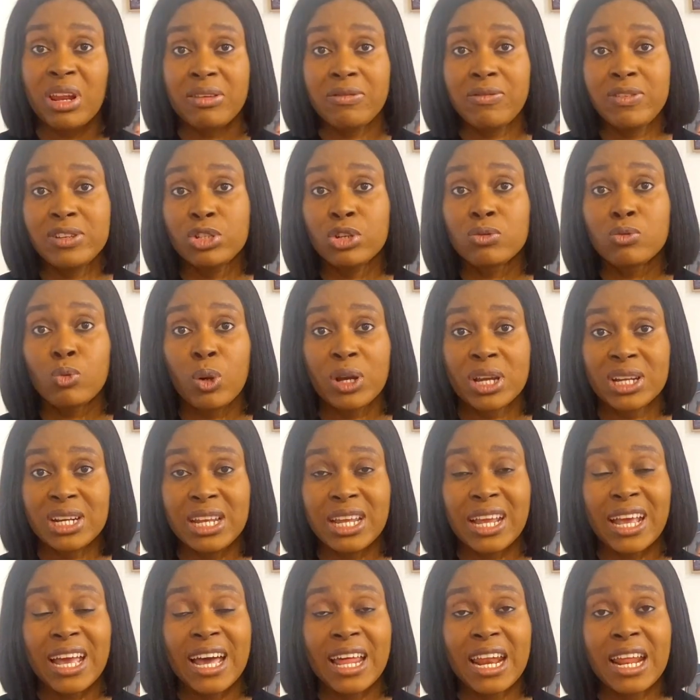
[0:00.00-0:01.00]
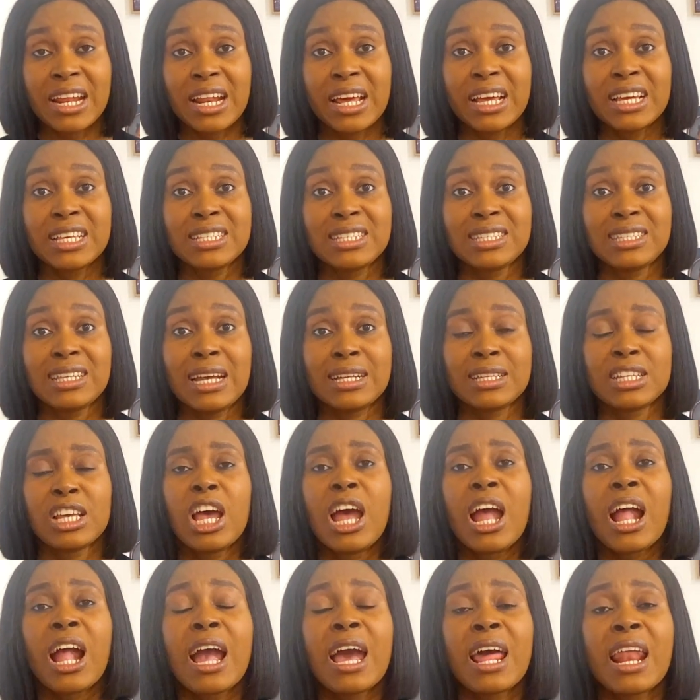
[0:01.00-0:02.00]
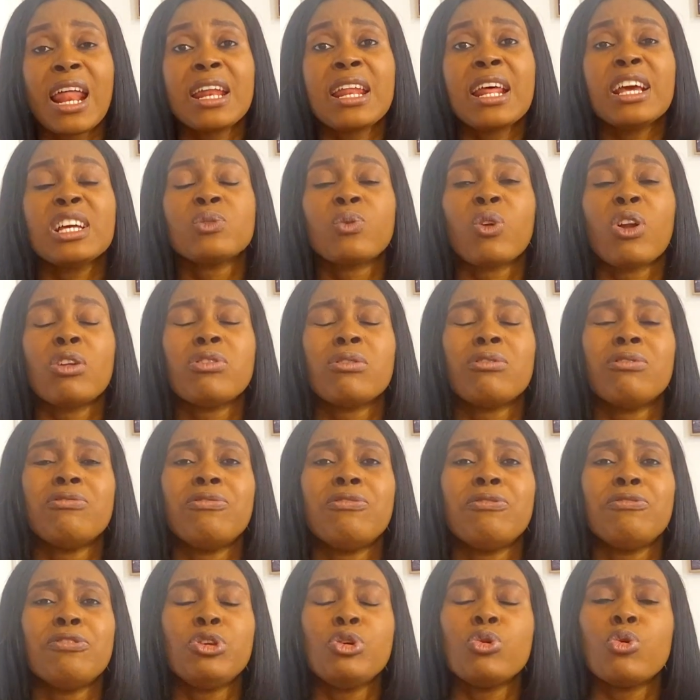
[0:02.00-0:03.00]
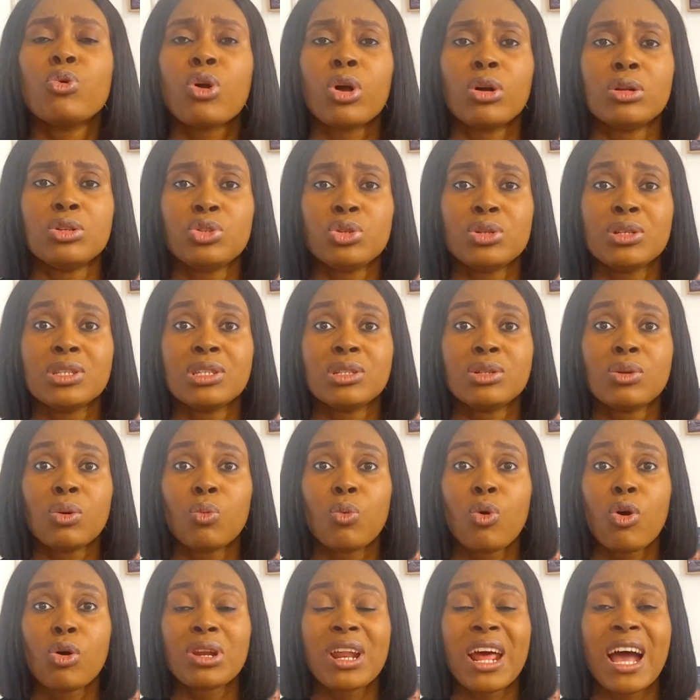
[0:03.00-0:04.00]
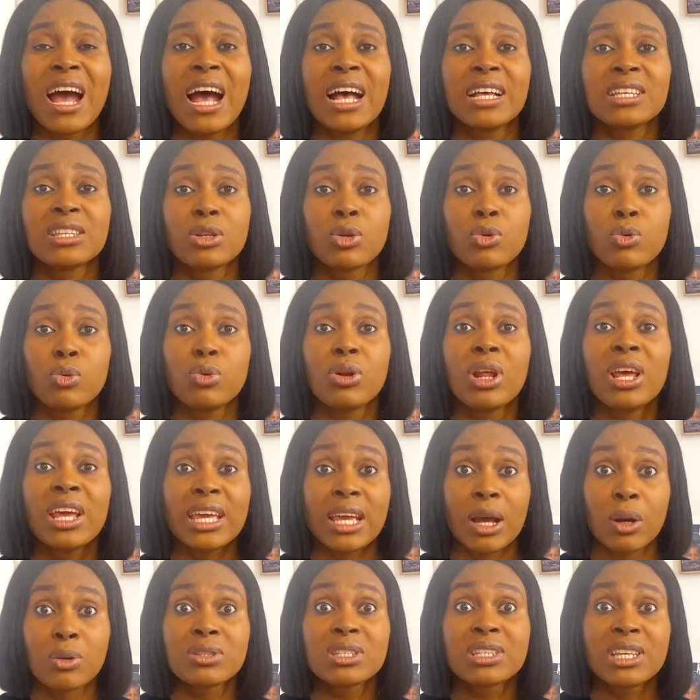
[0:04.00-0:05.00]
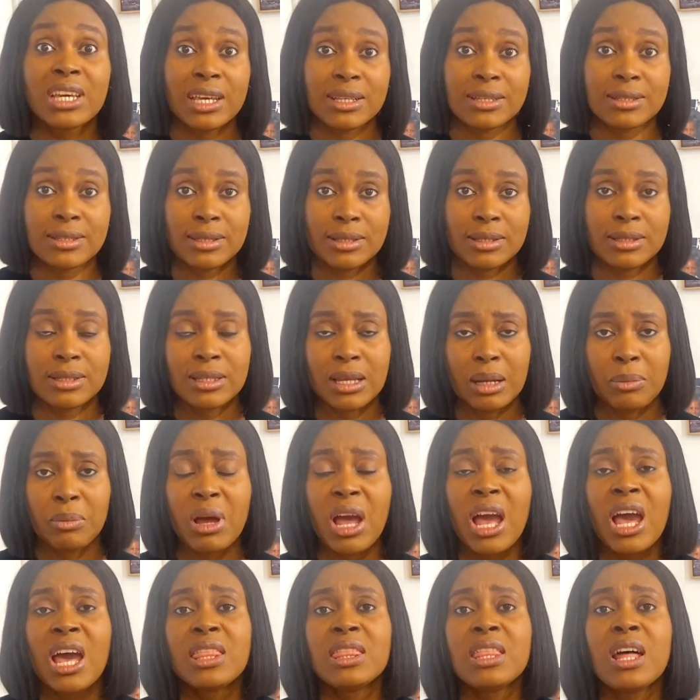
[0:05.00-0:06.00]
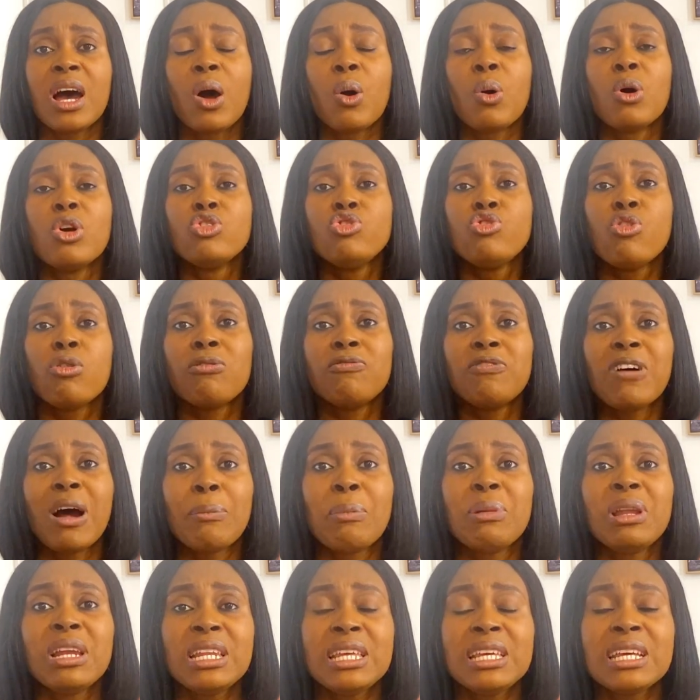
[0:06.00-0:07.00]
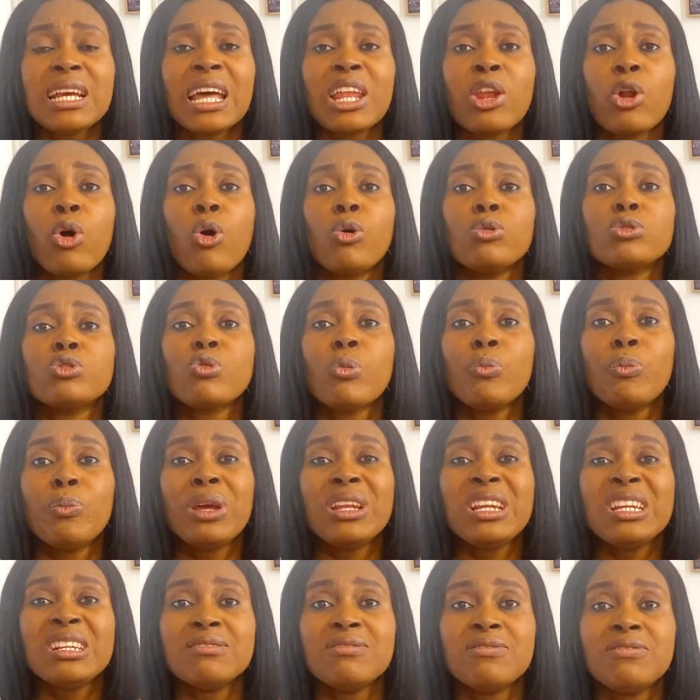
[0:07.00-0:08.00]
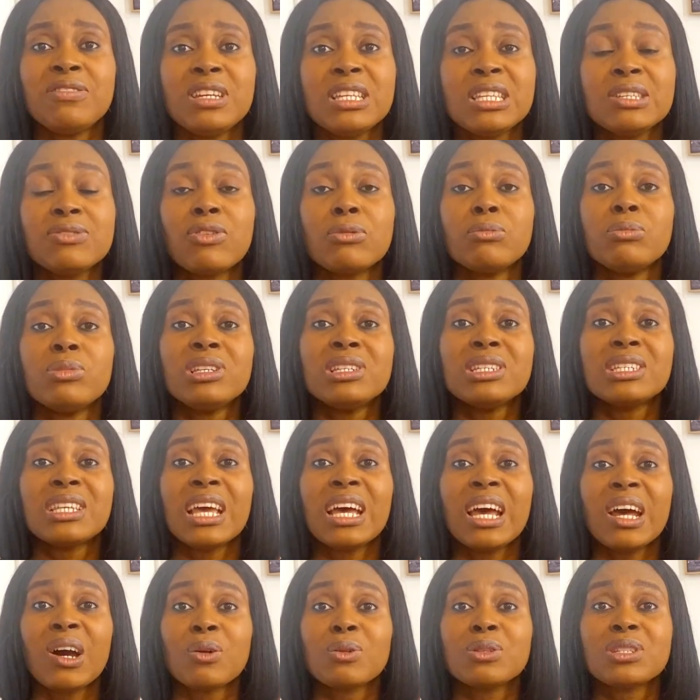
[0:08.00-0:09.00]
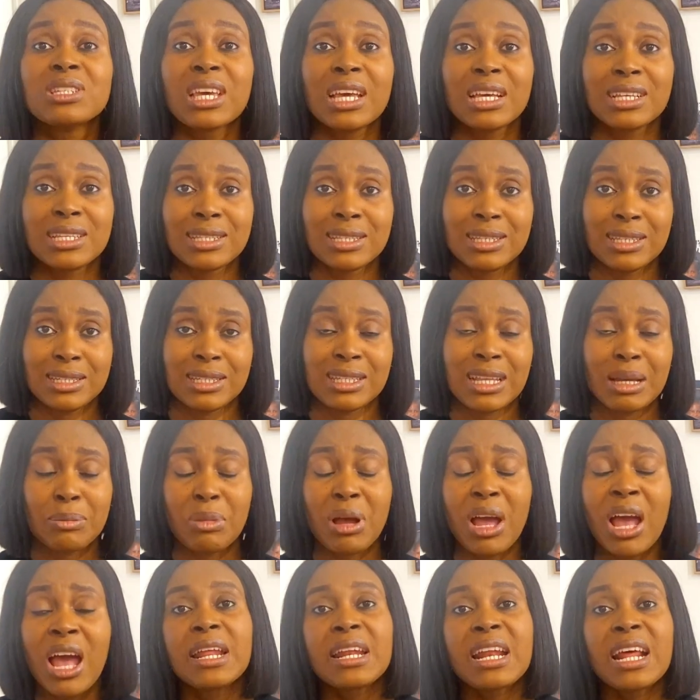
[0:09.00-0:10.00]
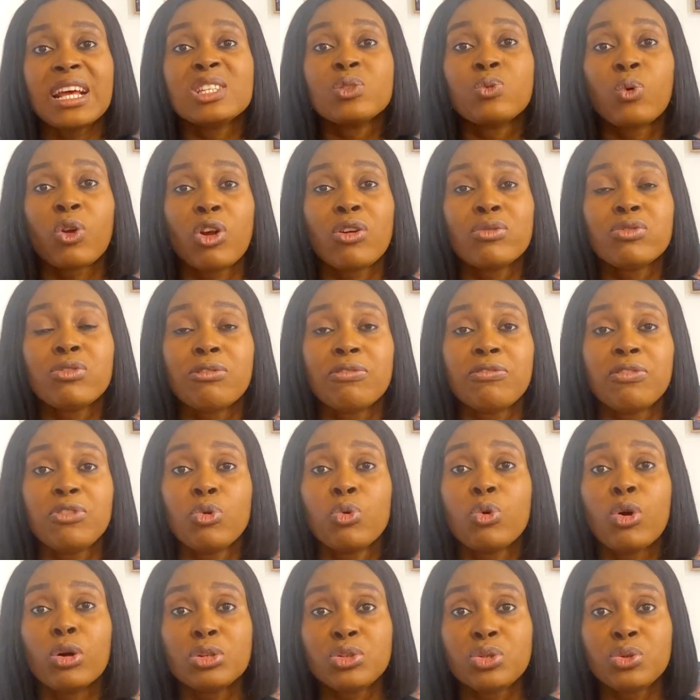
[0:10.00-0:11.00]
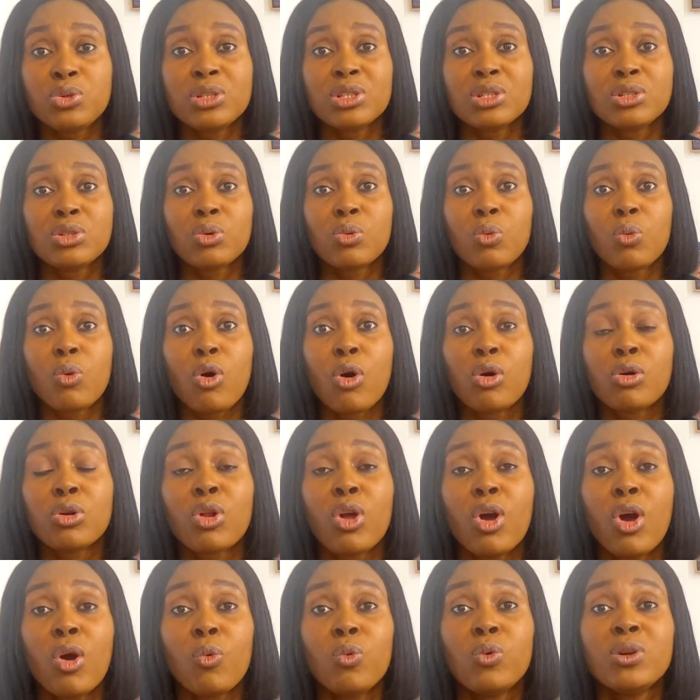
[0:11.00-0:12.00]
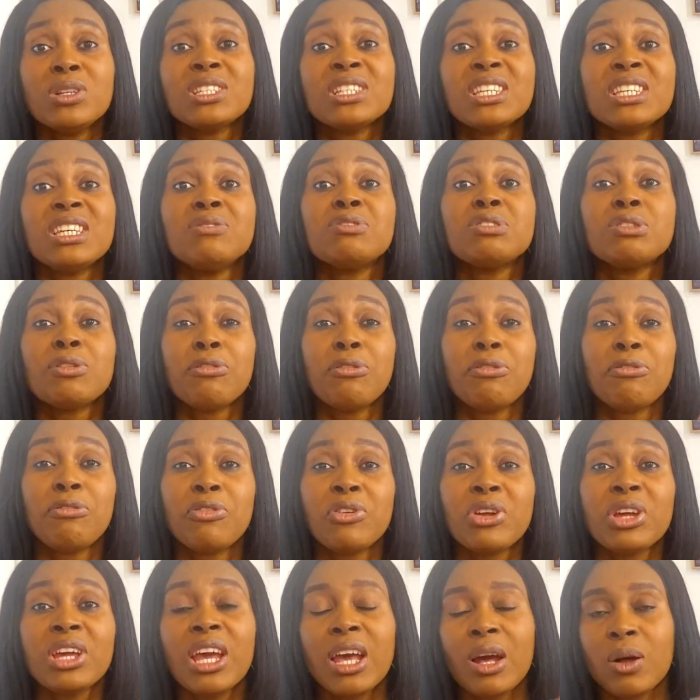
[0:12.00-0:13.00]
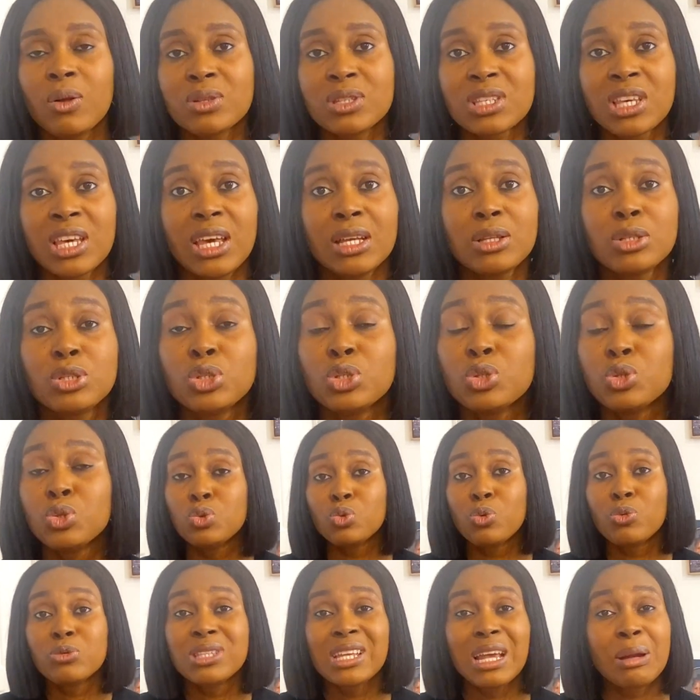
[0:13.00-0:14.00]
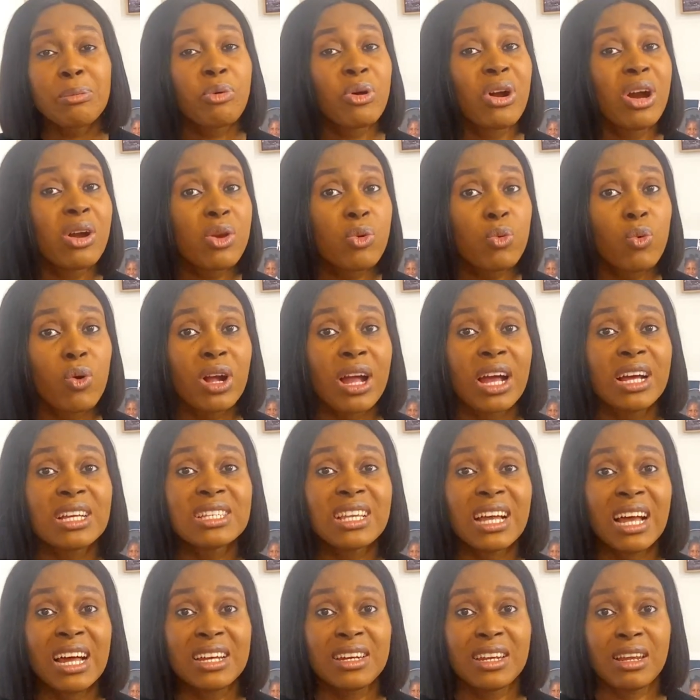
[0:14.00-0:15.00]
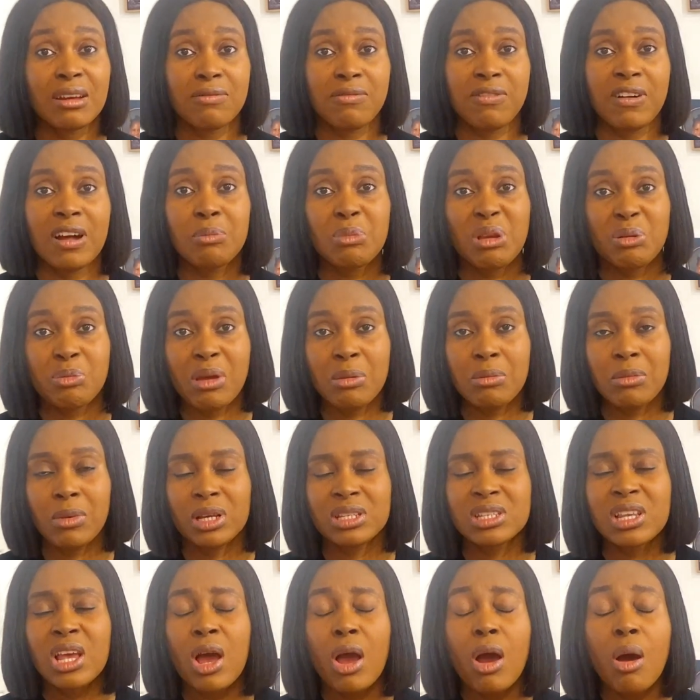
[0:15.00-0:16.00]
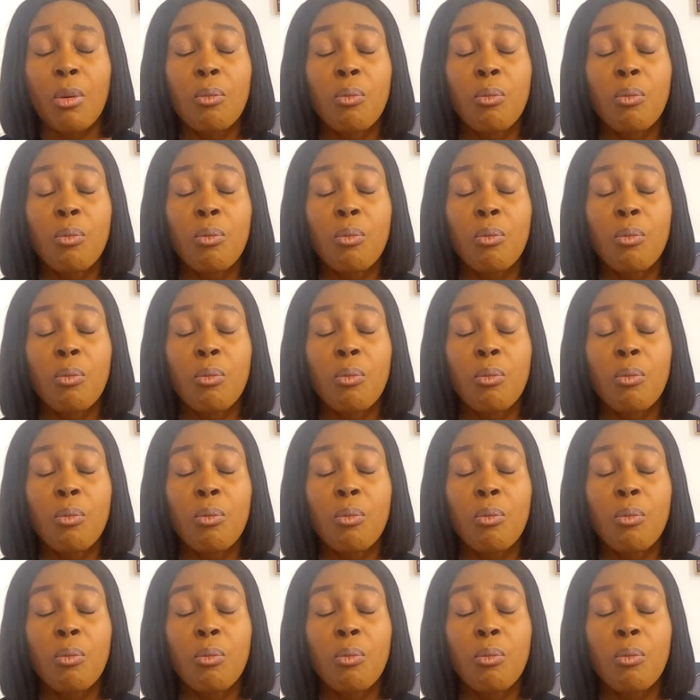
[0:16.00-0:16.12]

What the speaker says: benefit of working in Canada is that Canada is one of the few countries in the world that has a good healthcare system. Now, your family can also benefit from this healthcare system. Canada is one of the few countries in the world which gives free healthcare to temporary workers and their family members.